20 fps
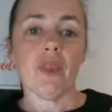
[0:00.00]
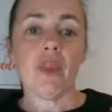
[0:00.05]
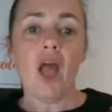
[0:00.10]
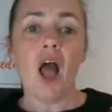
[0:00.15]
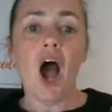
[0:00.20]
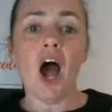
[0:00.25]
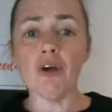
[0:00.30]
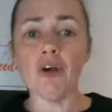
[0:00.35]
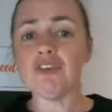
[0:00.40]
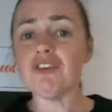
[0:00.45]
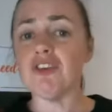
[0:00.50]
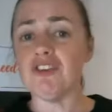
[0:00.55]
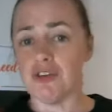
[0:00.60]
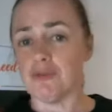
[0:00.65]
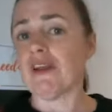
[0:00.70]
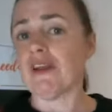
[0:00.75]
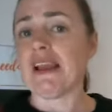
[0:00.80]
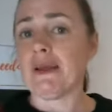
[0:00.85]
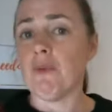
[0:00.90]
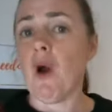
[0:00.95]
also did
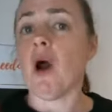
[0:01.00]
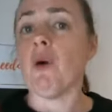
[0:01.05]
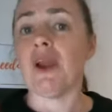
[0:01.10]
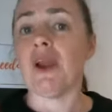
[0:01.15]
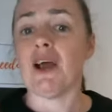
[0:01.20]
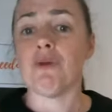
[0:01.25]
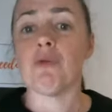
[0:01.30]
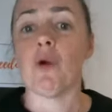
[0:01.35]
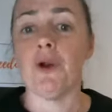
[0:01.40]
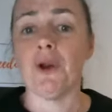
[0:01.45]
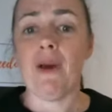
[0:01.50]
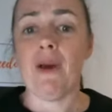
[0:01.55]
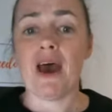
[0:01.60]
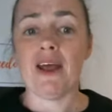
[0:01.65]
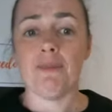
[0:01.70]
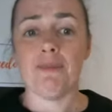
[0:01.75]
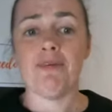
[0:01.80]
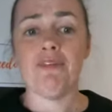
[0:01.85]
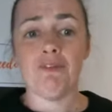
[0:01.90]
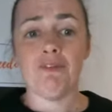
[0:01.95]
really well when I wrote about
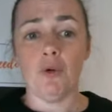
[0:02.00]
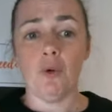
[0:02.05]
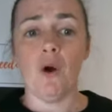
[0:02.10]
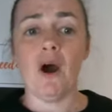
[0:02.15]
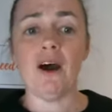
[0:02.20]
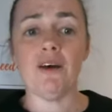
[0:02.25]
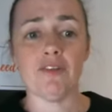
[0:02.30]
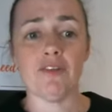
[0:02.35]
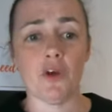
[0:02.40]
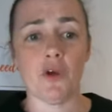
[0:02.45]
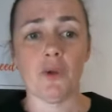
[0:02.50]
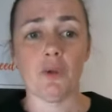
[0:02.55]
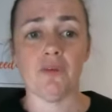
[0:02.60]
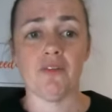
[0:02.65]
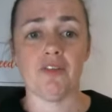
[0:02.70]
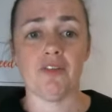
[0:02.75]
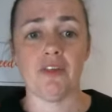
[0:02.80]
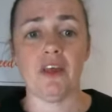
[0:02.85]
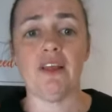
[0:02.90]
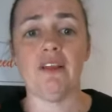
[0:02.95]
it before. So I could
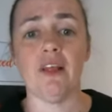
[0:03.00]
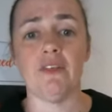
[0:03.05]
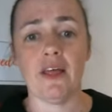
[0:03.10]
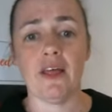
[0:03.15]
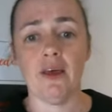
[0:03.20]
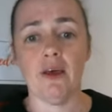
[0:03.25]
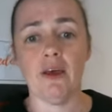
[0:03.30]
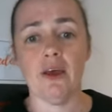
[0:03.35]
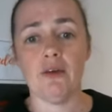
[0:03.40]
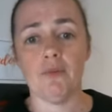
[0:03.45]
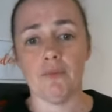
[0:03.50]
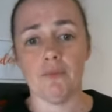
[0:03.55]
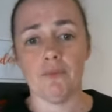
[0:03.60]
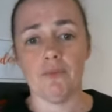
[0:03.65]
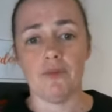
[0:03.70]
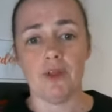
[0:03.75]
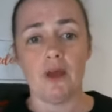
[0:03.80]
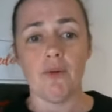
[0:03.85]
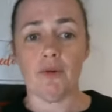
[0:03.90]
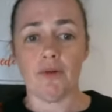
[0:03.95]
see that
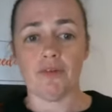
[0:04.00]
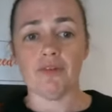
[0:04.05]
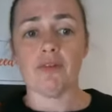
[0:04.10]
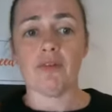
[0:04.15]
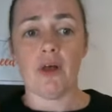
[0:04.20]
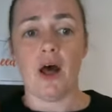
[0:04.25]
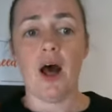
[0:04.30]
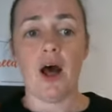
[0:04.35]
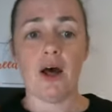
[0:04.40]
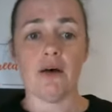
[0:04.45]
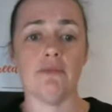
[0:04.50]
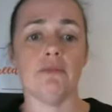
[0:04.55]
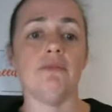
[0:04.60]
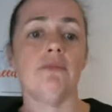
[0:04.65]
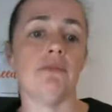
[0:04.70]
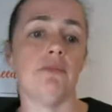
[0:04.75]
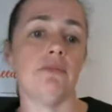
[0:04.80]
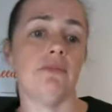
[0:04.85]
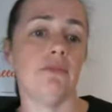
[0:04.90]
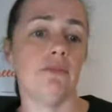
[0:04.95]
there was,
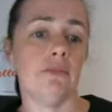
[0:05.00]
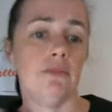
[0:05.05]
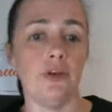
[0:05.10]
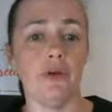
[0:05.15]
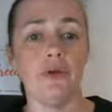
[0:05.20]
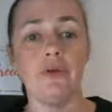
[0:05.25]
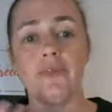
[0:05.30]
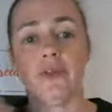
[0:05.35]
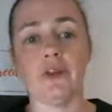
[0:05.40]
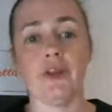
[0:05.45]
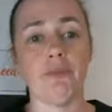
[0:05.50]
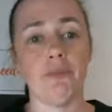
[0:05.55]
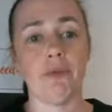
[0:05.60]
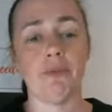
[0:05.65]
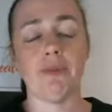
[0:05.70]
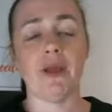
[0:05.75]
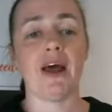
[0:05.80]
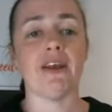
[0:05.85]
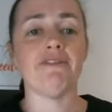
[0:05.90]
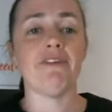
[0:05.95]
you know, that I would
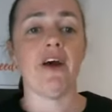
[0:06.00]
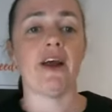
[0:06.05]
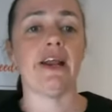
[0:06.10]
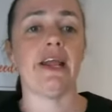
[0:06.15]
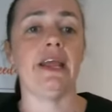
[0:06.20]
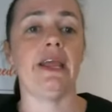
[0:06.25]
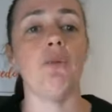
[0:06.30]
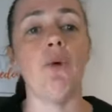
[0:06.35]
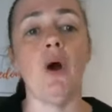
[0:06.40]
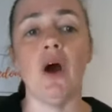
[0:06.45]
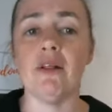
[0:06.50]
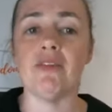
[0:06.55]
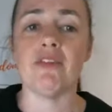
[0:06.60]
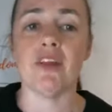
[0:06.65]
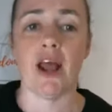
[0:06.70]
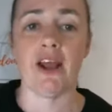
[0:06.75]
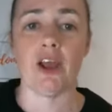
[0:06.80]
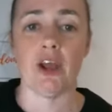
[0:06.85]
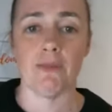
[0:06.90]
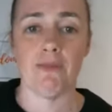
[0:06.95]
be able to find keywords
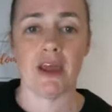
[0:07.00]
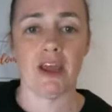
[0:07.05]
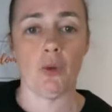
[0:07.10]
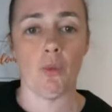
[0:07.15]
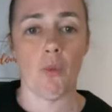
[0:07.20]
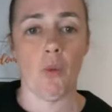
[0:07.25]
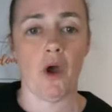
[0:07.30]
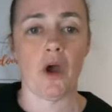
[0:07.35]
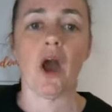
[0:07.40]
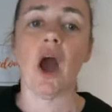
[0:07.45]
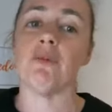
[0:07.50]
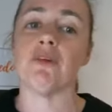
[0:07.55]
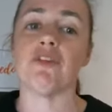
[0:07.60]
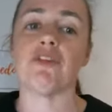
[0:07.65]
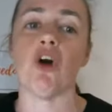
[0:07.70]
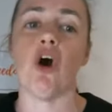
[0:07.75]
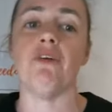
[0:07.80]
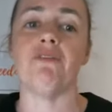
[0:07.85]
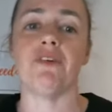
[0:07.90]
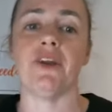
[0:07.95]
that I could make it work. I was
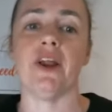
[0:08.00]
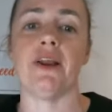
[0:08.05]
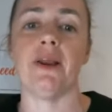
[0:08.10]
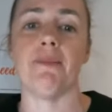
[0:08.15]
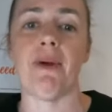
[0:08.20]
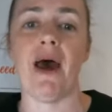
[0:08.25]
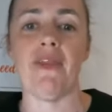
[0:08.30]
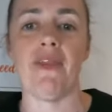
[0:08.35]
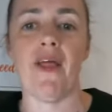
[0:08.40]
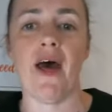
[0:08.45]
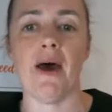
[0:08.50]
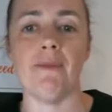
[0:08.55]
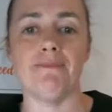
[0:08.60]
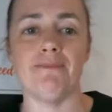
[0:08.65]
confident about that.